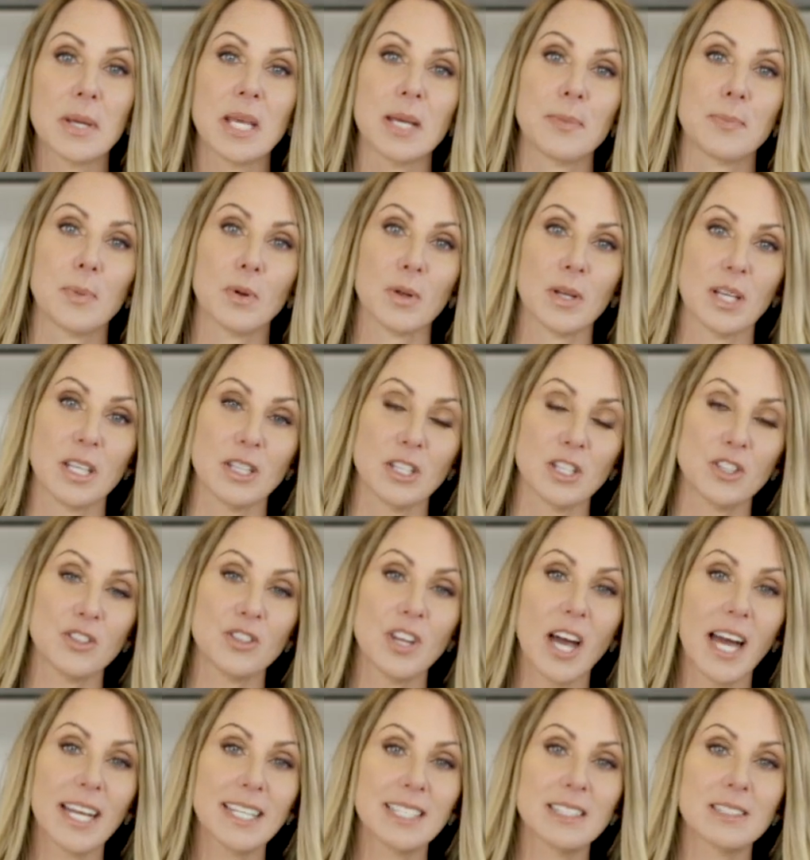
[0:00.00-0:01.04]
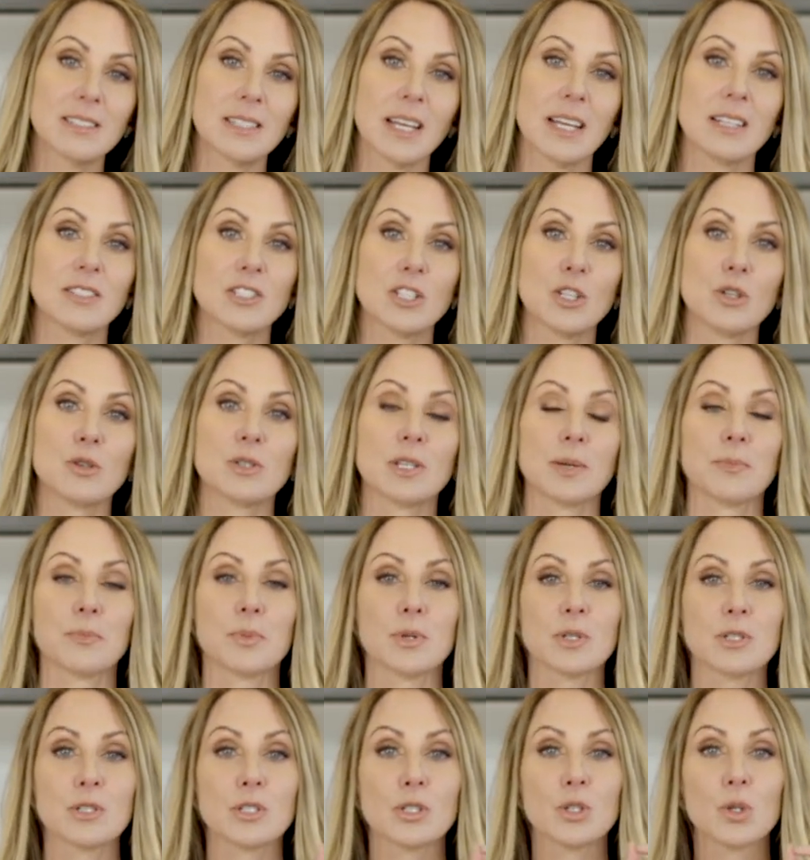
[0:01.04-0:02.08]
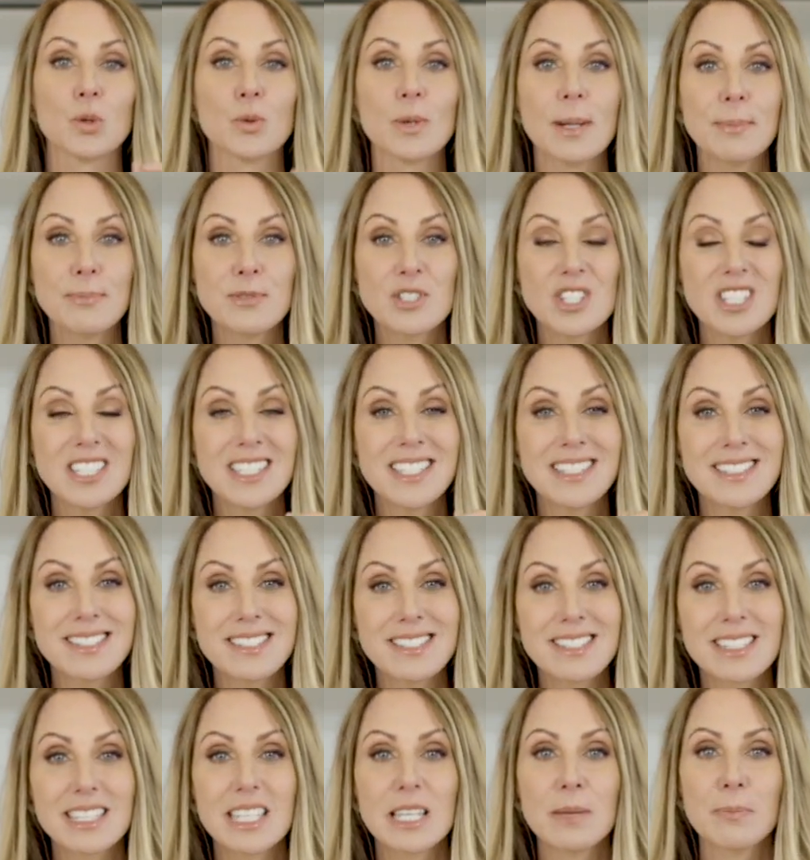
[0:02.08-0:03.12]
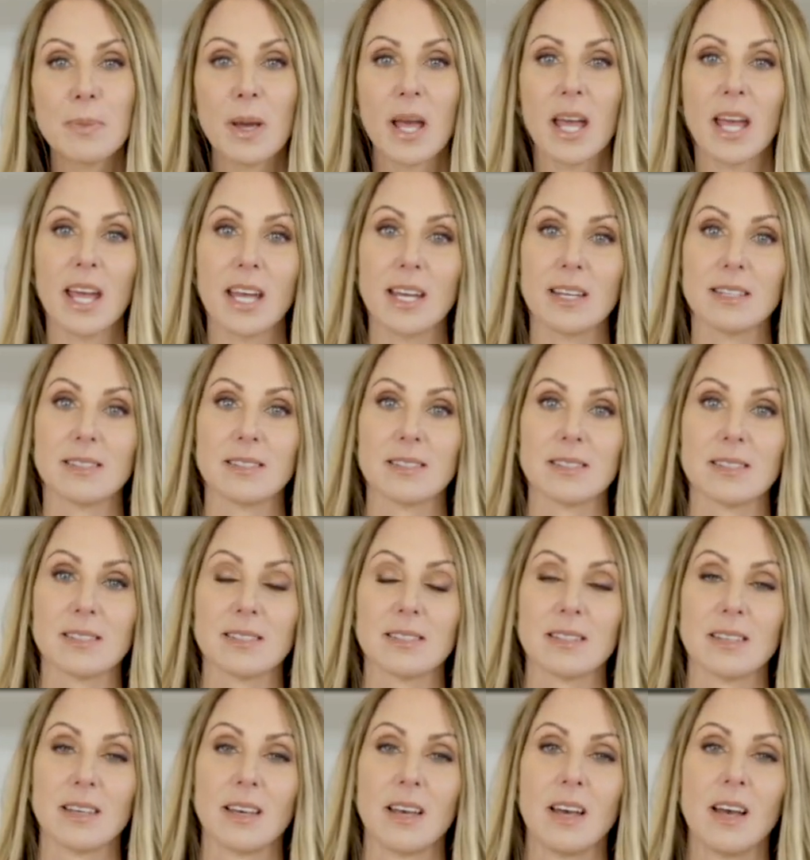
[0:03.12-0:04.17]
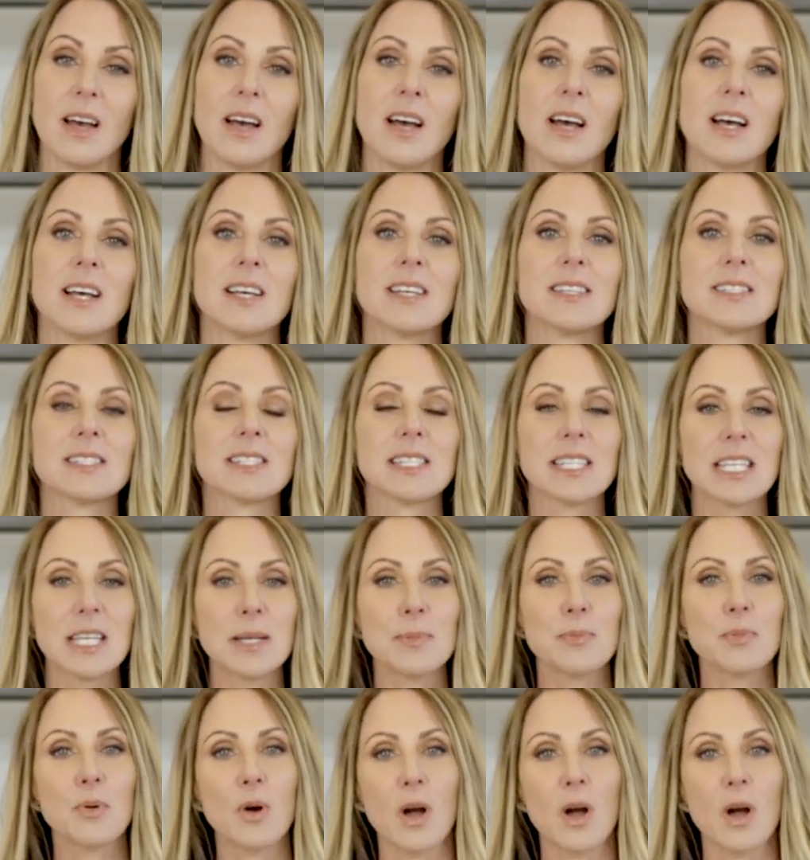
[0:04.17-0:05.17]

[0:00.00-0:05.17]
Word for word: people in the United States using prescription sleep aids. Sleep